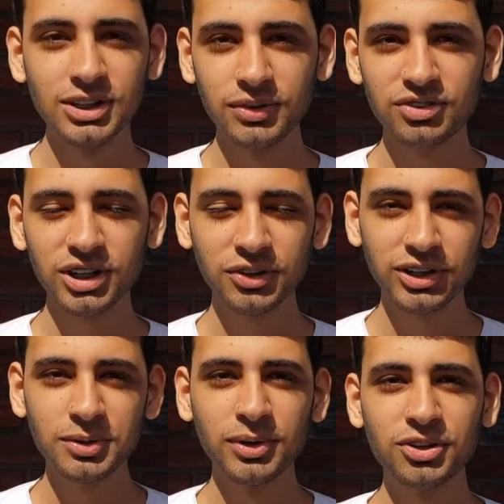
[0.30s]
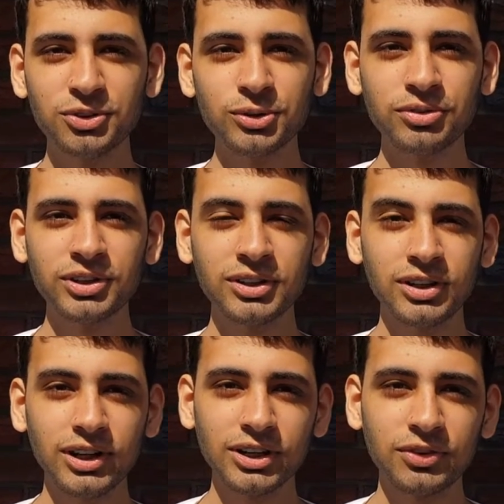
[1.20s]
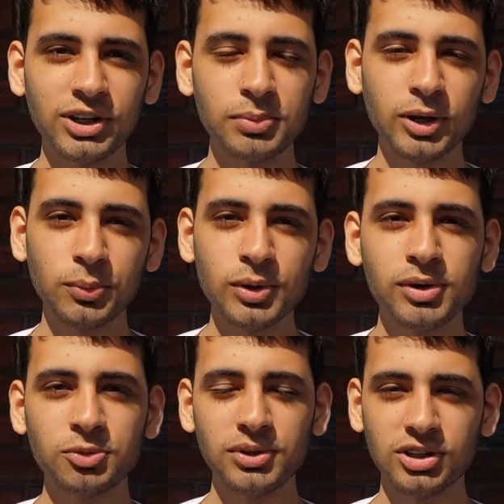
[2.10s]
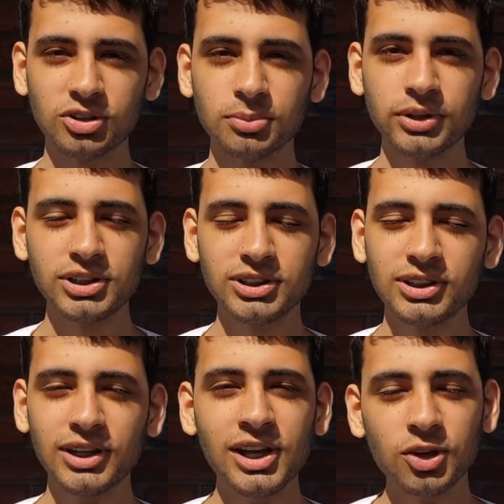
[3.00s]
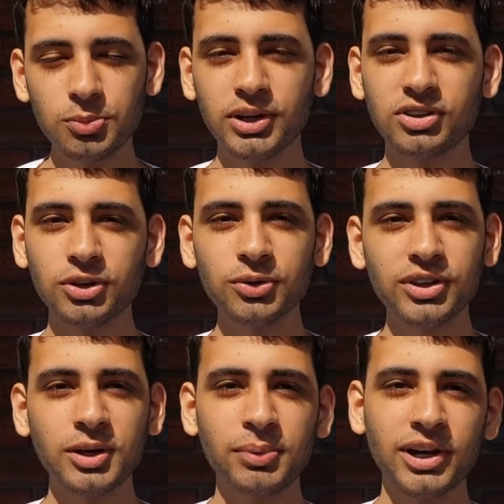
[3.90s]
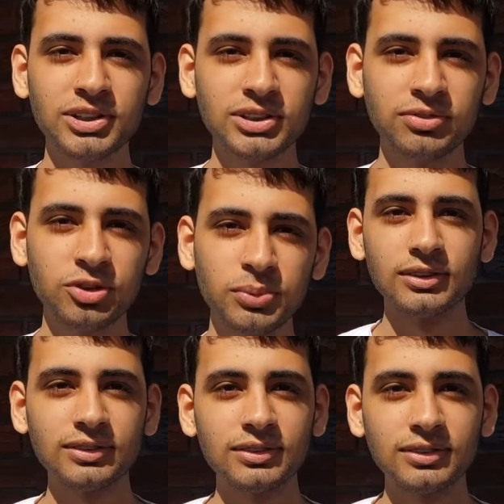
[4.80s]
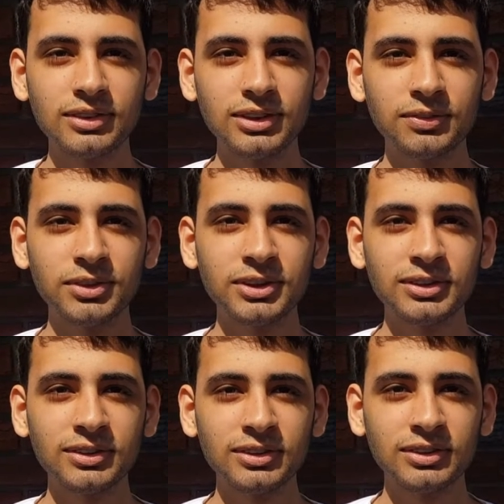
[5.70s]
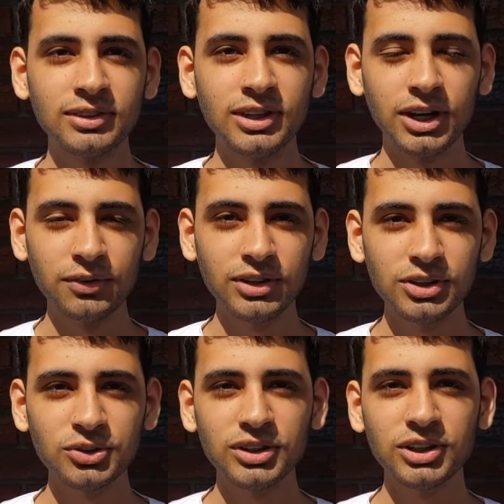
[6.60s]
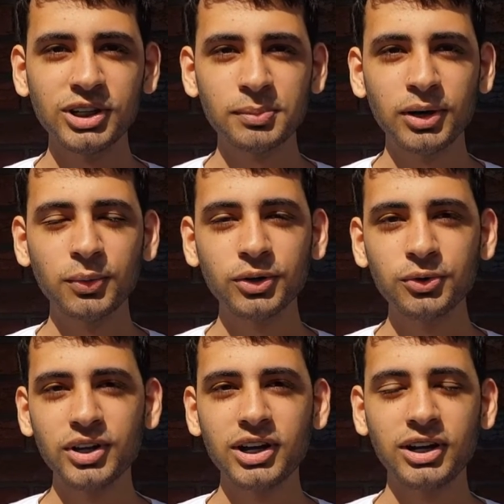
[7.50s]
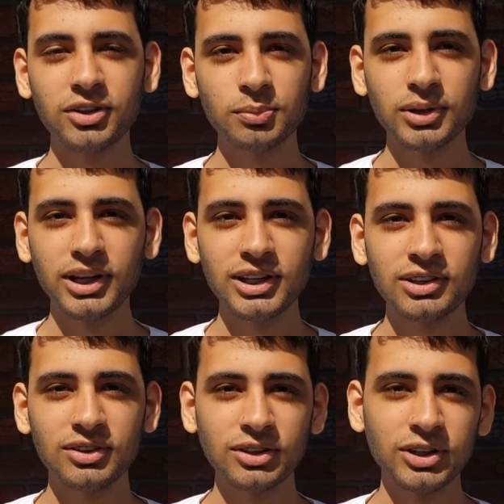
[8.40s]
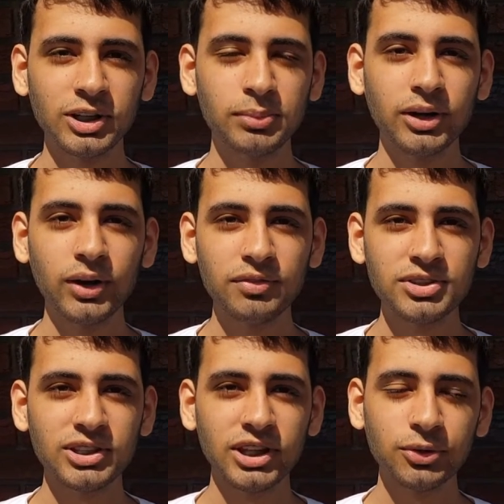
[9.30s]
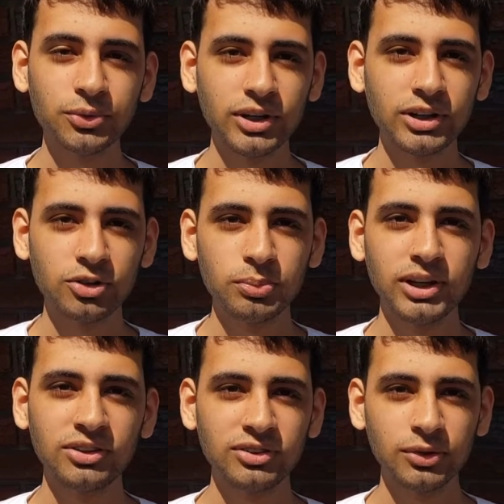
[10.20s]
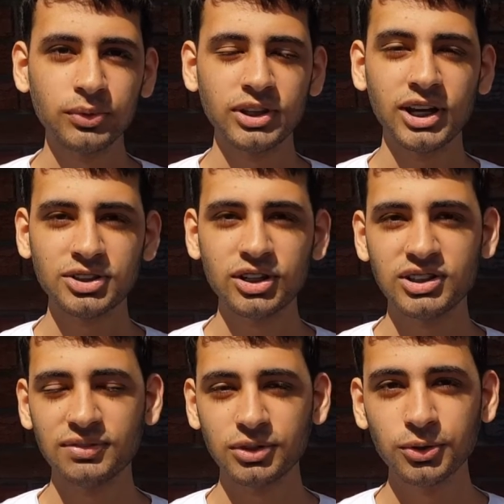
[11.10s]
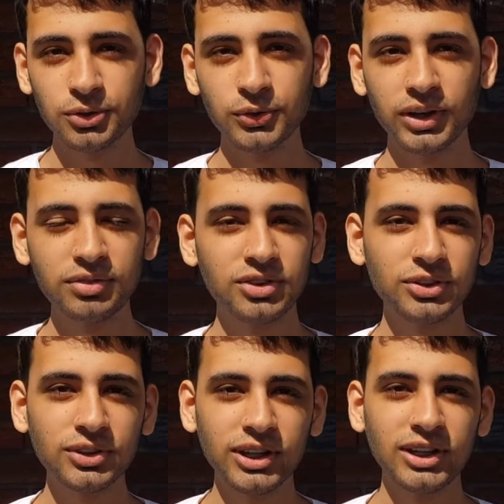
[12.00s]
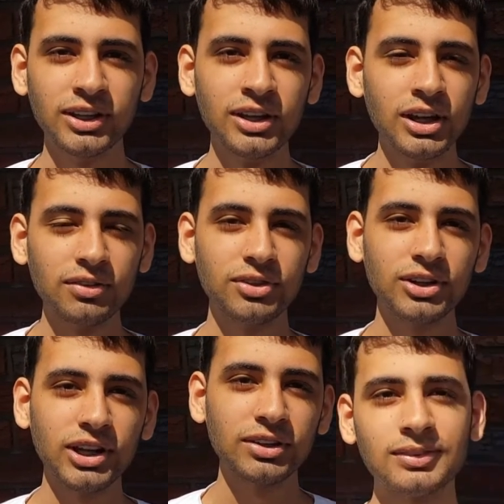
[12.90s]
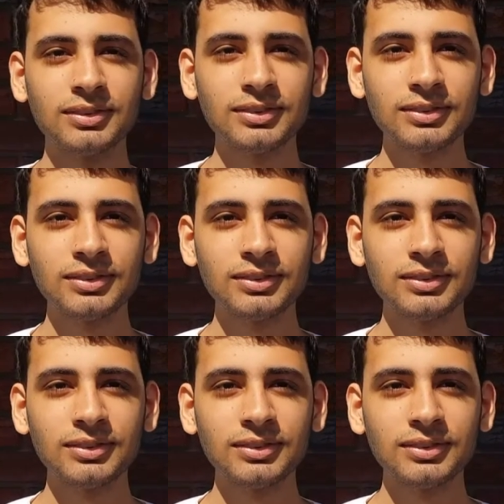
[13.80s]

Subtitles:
The reason I created the Mars Rover and created a PowerPoint about space exploration is because I always had a passion for space. I really enjoy learning about what goes on in other planets and learning about everything that goes on in space and what the astronauts have to go through every single day of their lives.